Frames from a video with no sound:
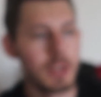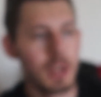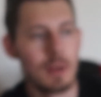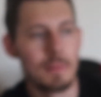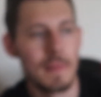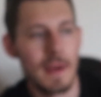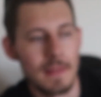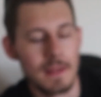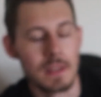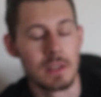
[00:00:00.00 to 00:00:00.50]
going to
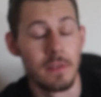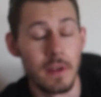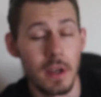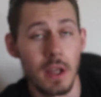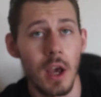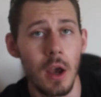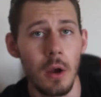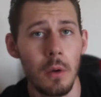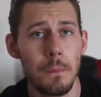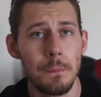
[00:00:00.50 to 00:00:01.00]
make this
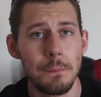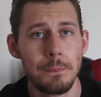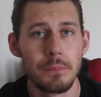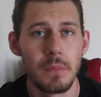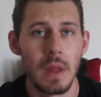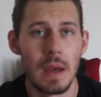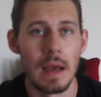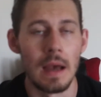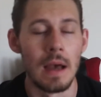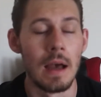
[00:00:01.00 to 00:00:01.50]
video
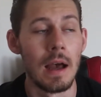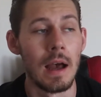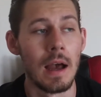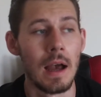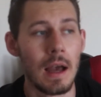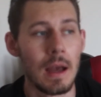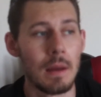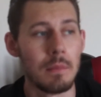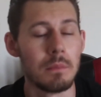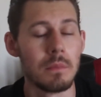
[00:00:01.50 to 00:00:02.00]

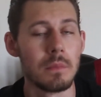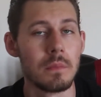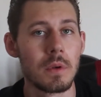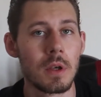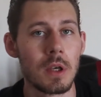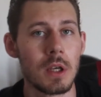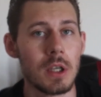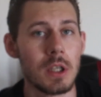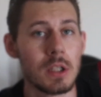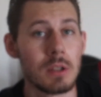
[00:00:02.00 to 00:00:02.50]

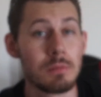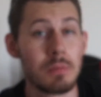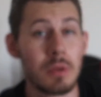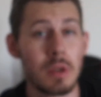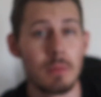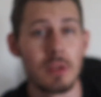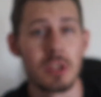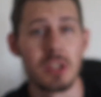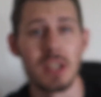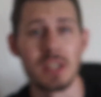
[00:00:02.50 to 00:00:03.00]
because
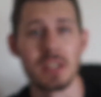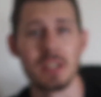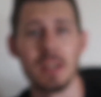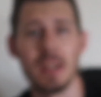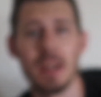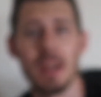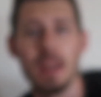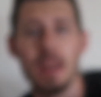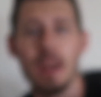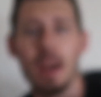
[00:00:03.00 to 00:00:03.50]
pretty much
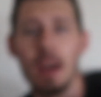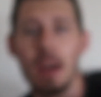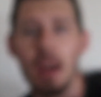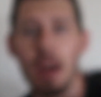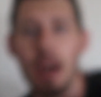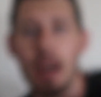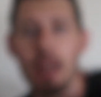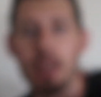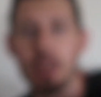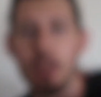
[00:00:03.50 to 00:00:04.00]
yesterday,
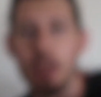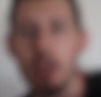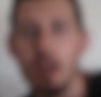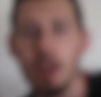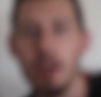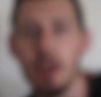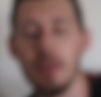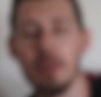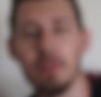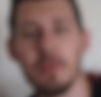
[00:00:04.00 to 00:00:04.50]
as
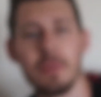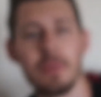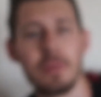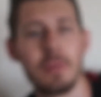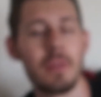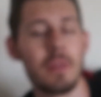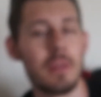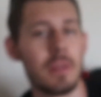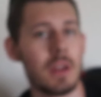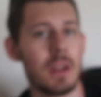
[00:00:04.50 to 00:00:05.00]
of
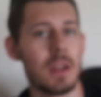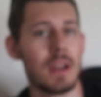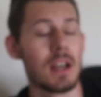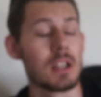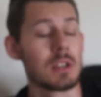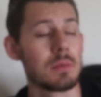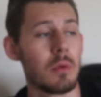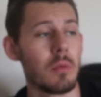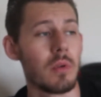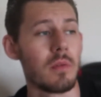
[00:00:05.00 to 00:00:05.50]
the
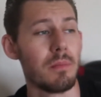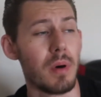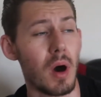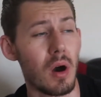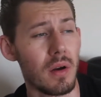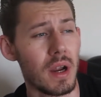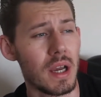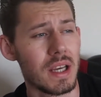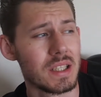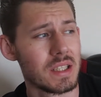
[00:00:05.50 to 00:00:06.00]
announcement with
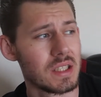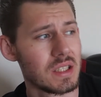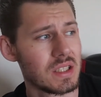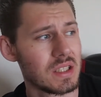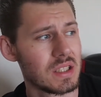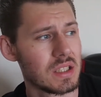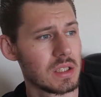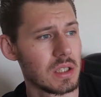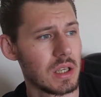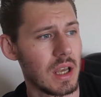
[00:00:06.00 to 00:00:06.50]

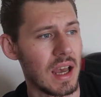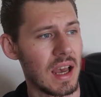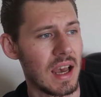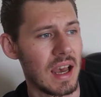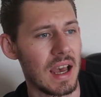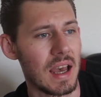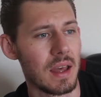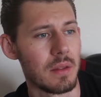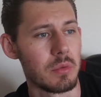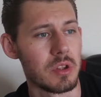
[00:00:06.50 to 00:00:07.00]
Boris
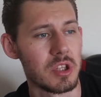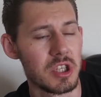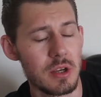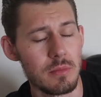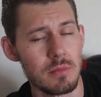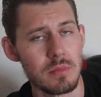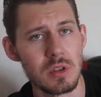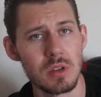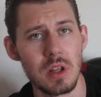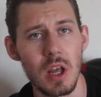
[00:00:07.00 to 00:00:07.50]
and the
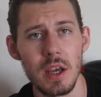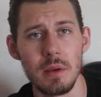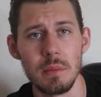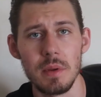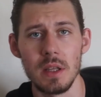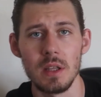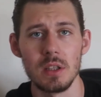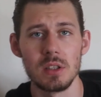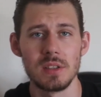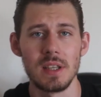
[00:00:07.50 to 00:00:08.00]
gyms
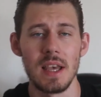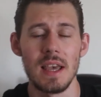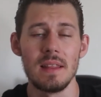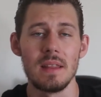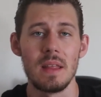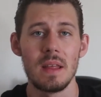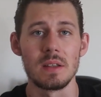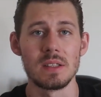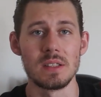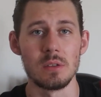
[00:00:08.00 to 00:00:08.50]
being saying
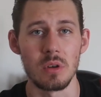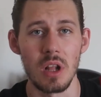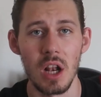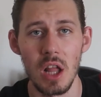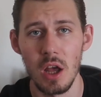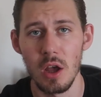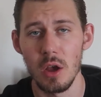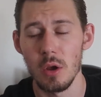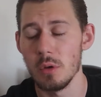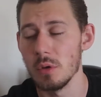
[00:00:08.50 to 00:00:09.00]
that they're still
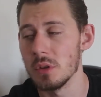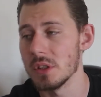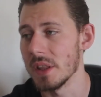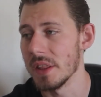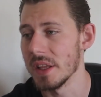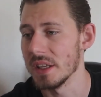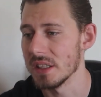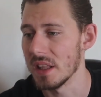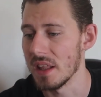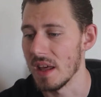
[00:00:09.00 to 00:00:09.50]
closed and
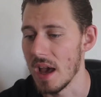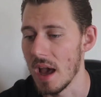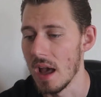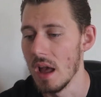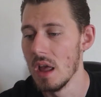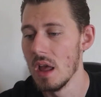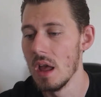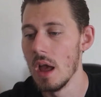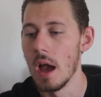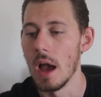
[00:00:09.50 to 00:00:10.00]
things like
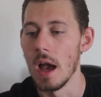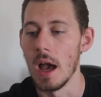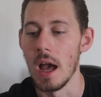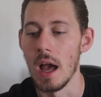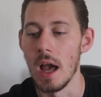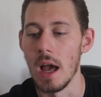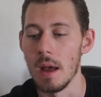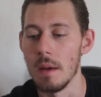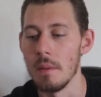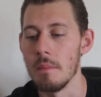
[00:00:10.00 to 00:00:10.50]

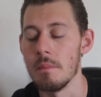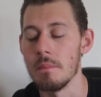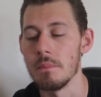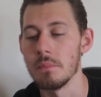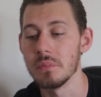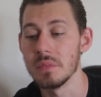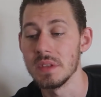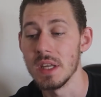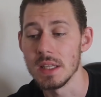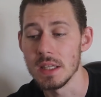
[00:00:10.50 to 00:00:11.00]

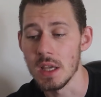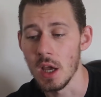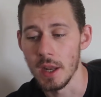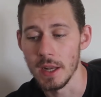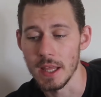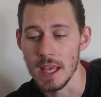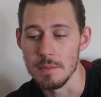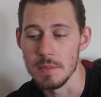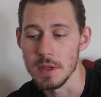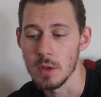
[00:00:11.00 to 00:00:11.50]
that, did kind
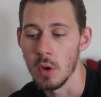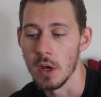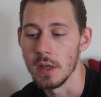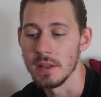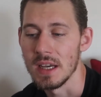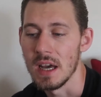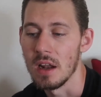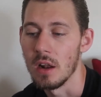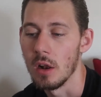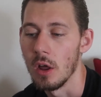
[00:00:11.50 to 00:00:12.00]
of get me
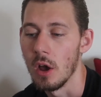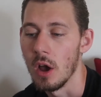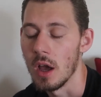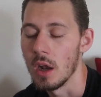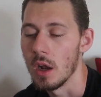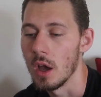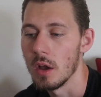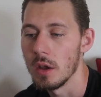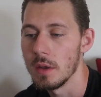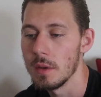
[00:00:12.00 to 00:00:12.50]
quite down a lot,
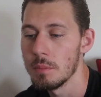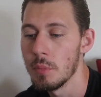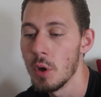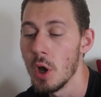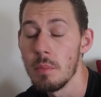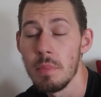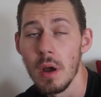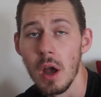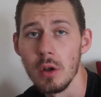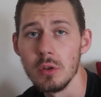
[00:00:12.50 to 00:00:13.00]
and I
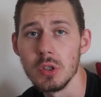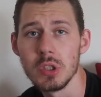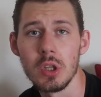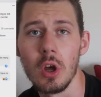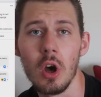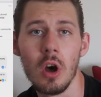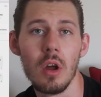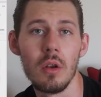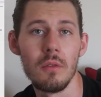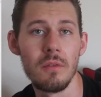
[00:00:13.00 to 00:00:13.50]
put a post
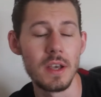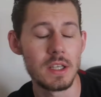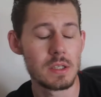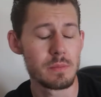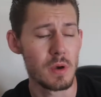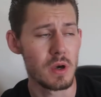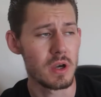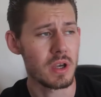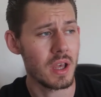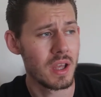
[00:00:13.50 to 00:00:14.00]
on
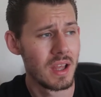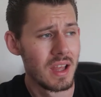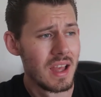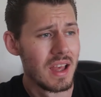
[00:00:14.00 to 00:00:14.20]
Facebook,